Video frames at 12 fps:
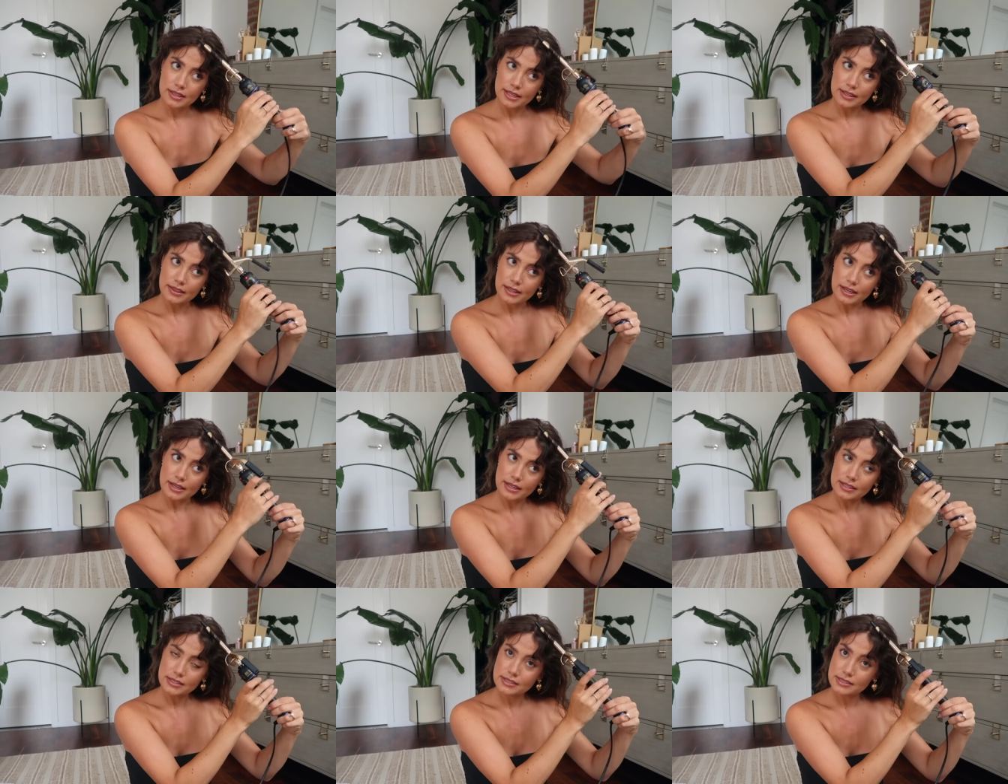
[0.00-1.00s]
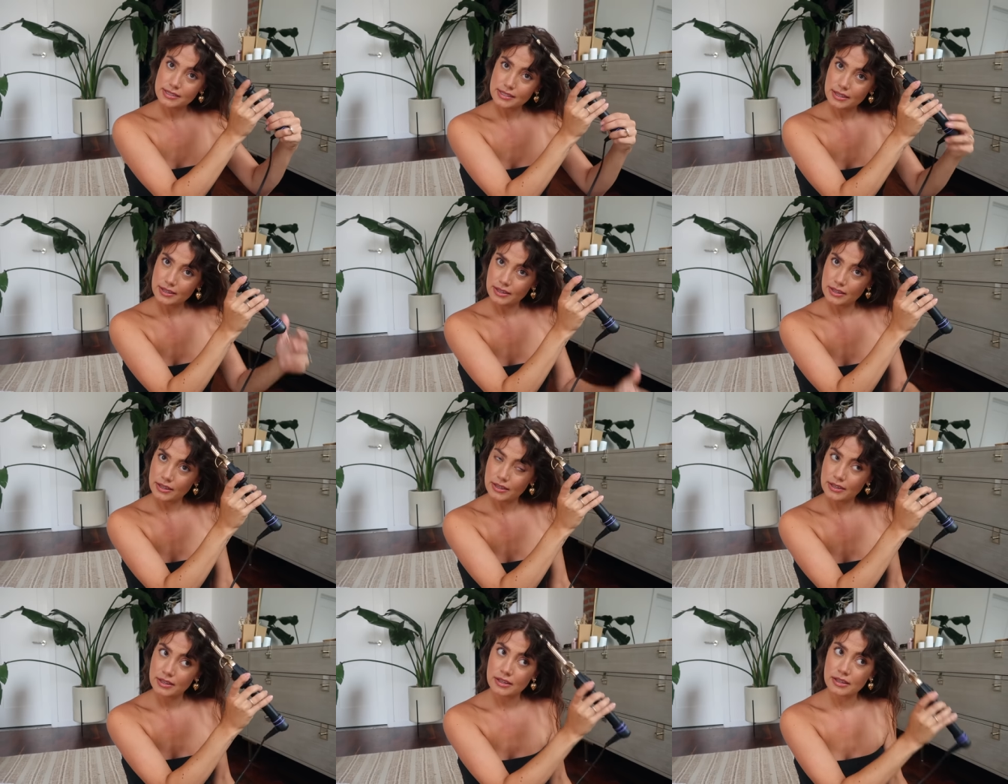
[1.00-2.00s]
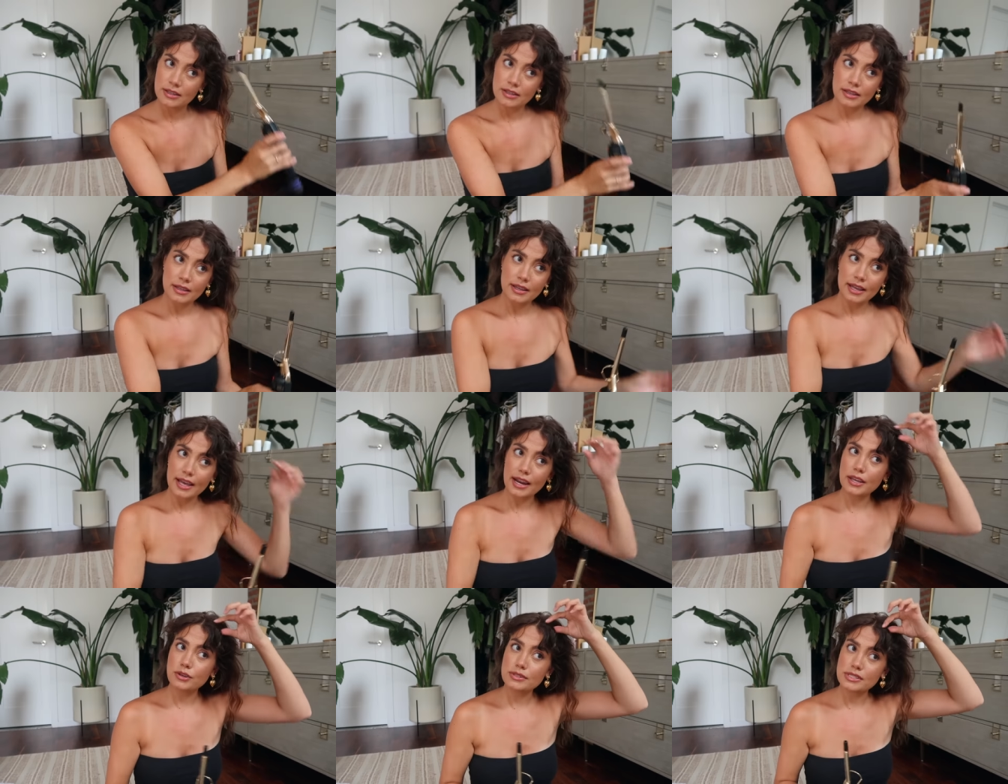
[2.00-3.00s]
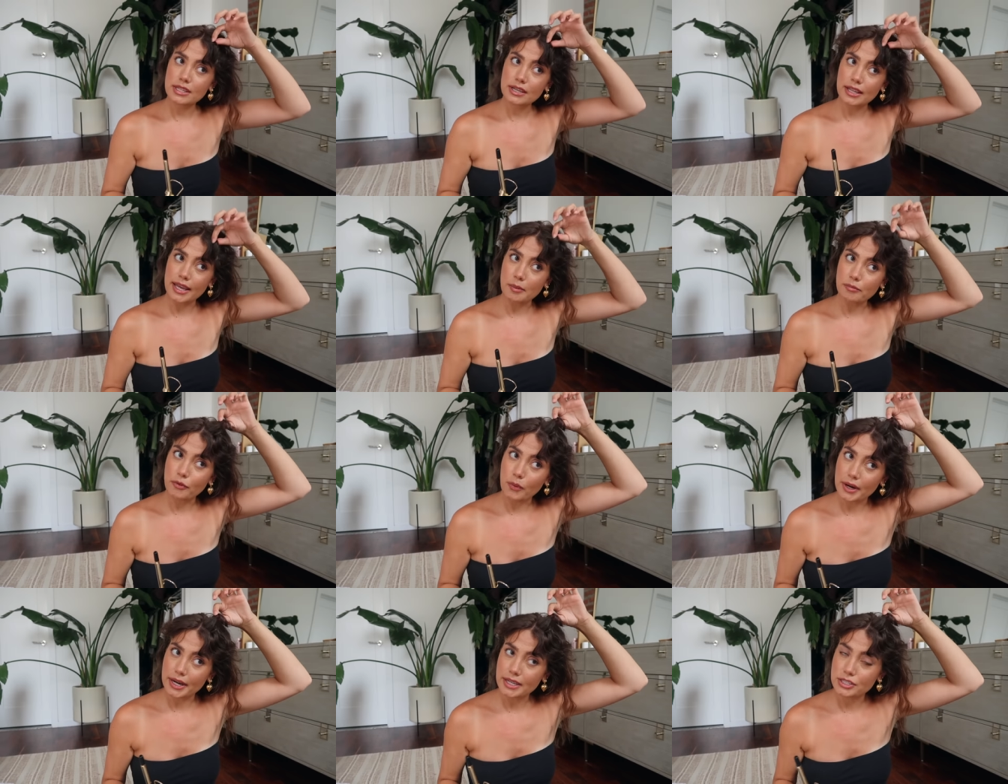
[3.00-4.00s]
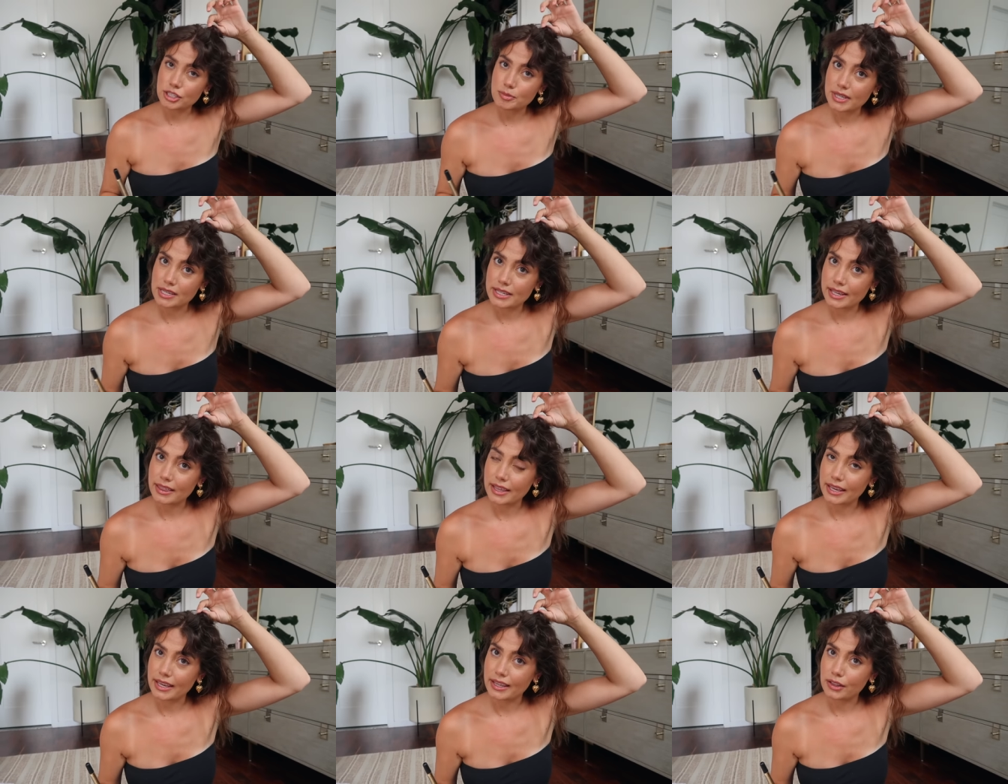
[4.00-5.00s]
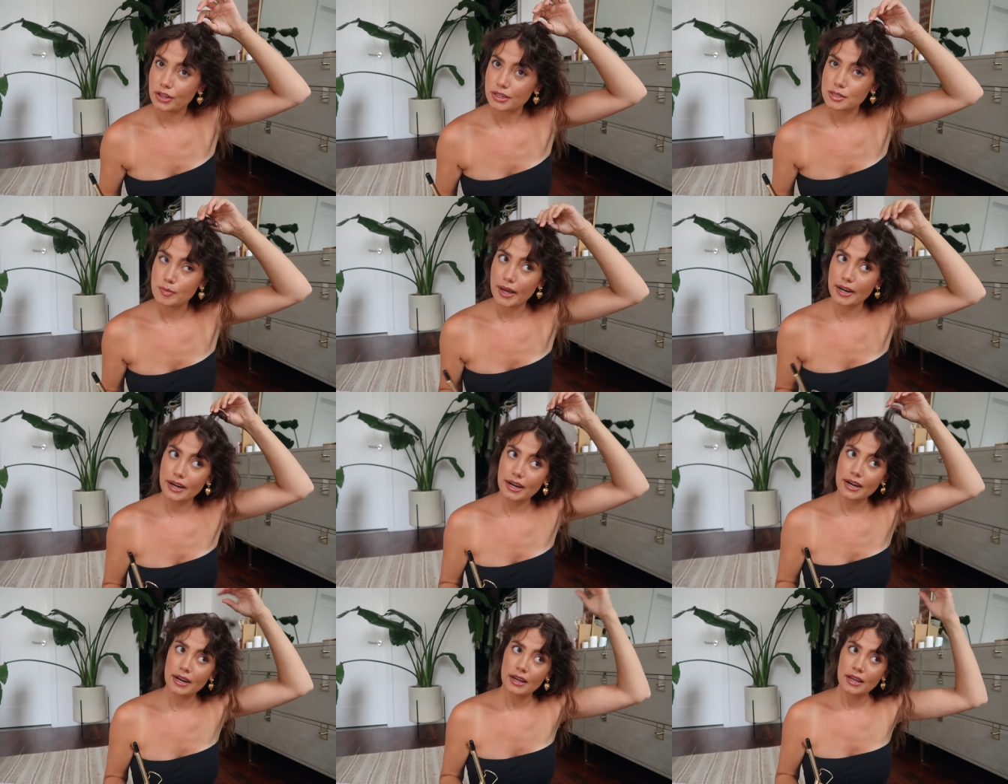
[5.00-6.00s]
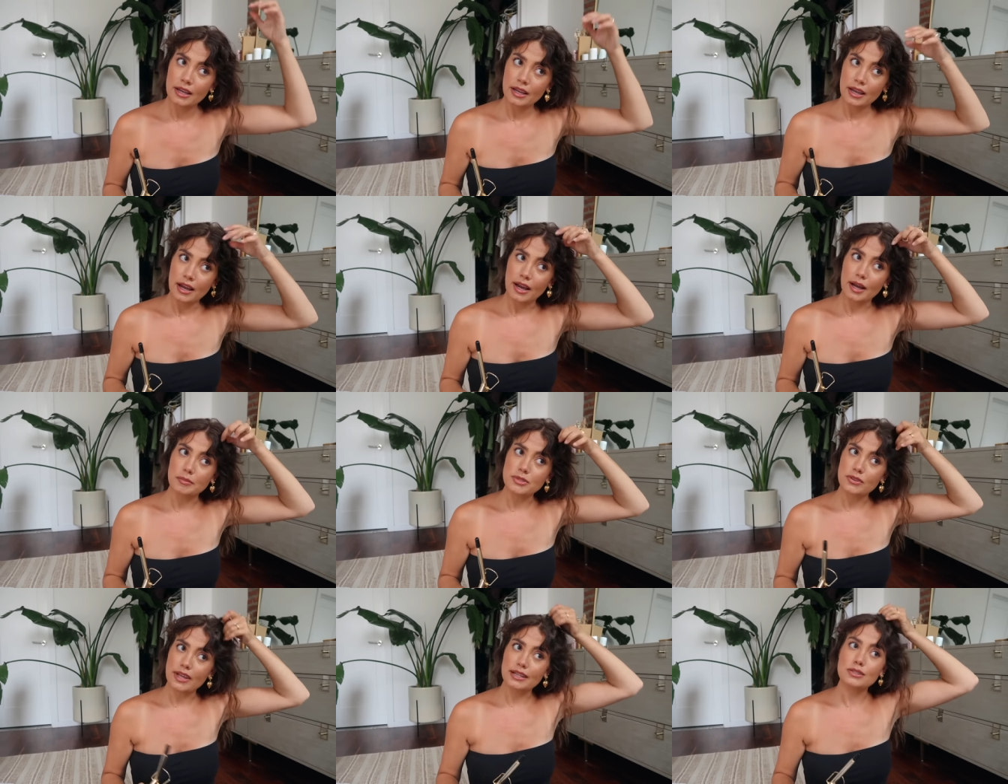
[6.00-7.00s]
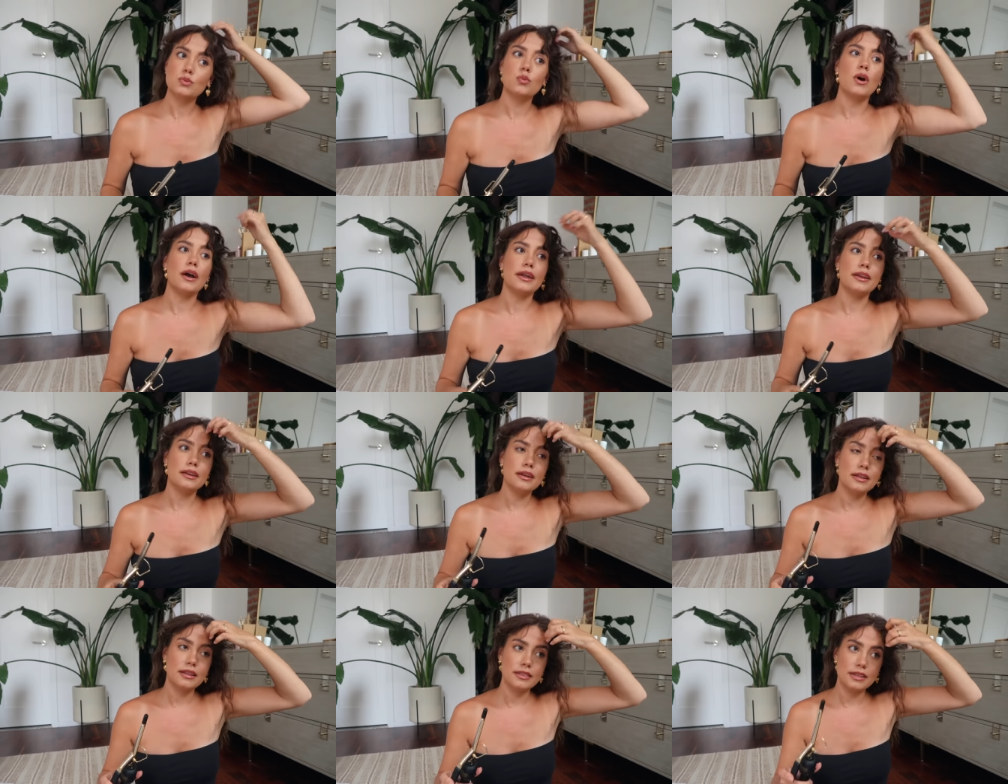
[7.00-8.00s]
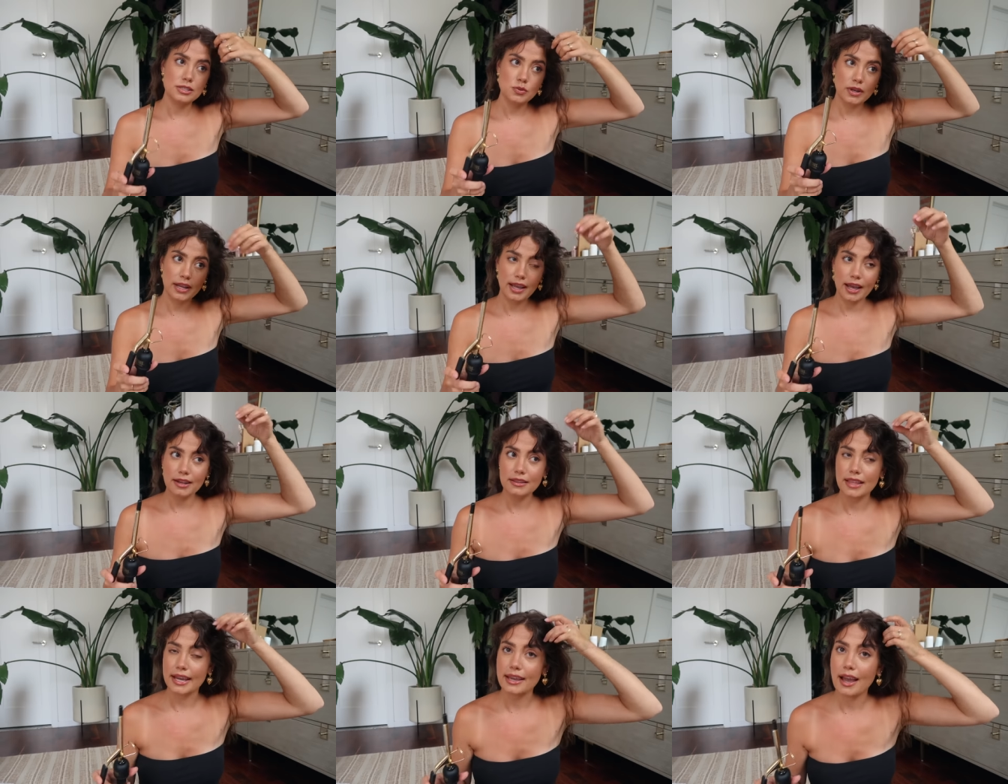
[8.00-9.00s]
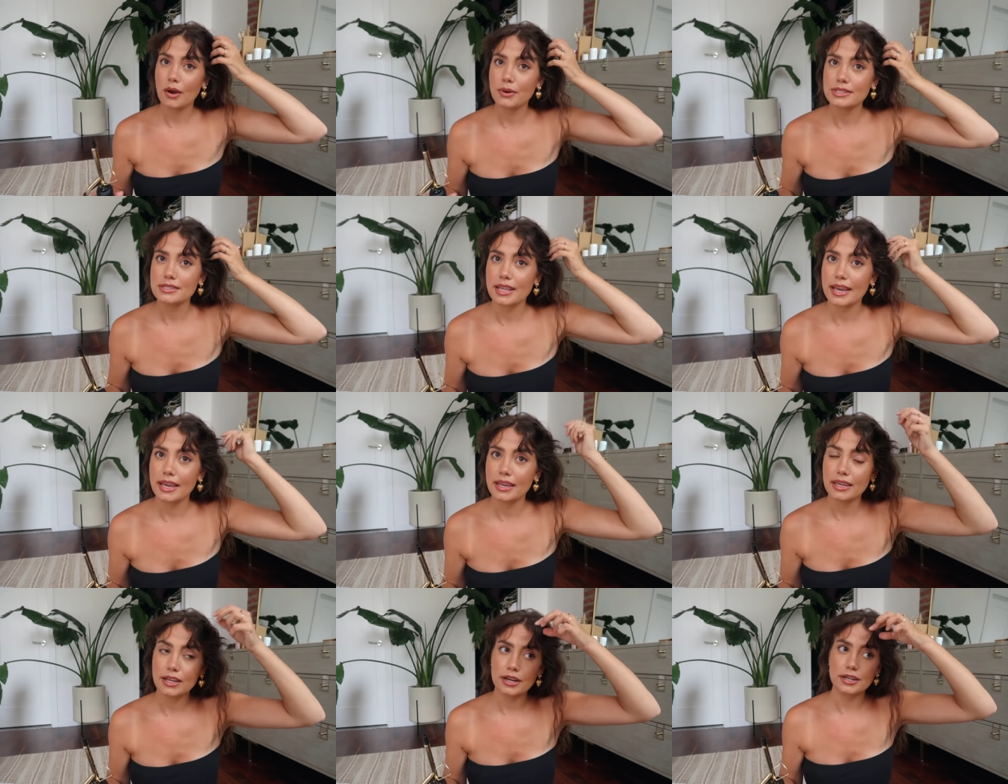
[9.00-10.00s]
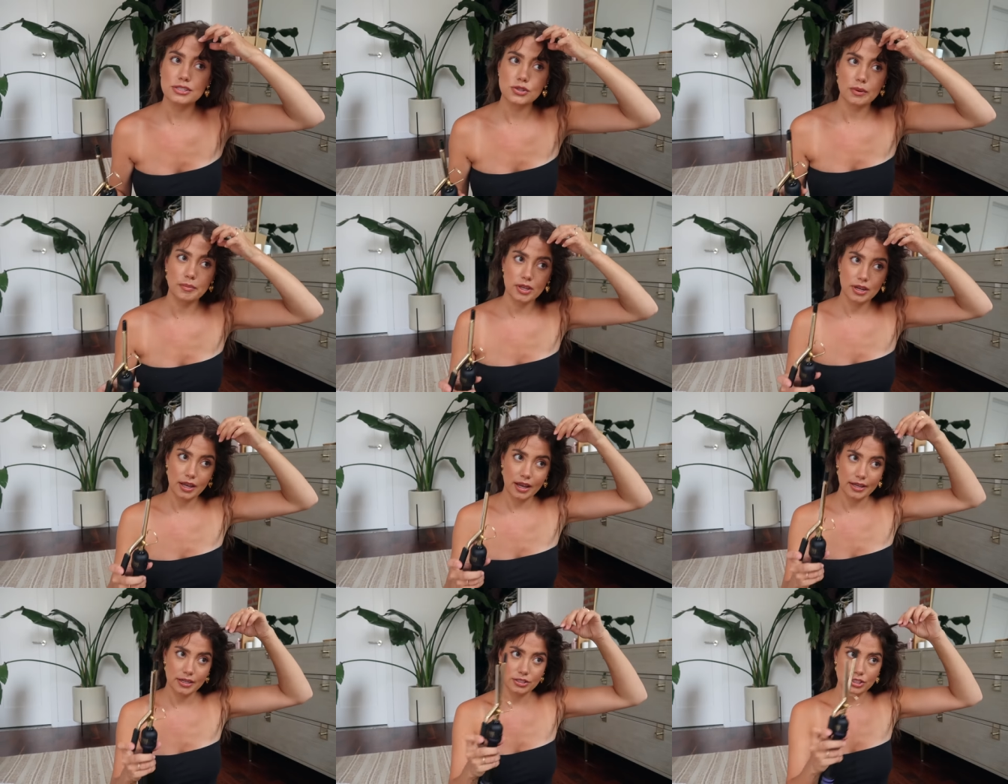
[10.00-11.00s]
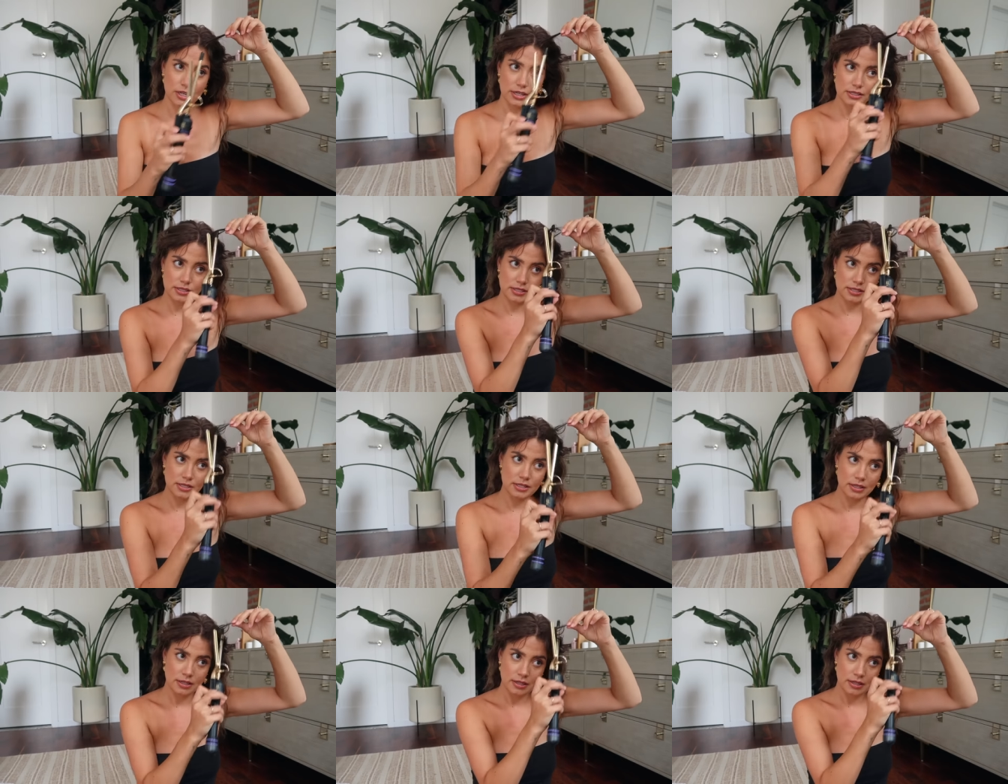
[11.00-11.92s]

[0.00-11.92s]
like this. And I use the clamp for it just because I think it looks better. Um, so that's one. This one, I kind of like how it's laying here, so I'm gonna kind of just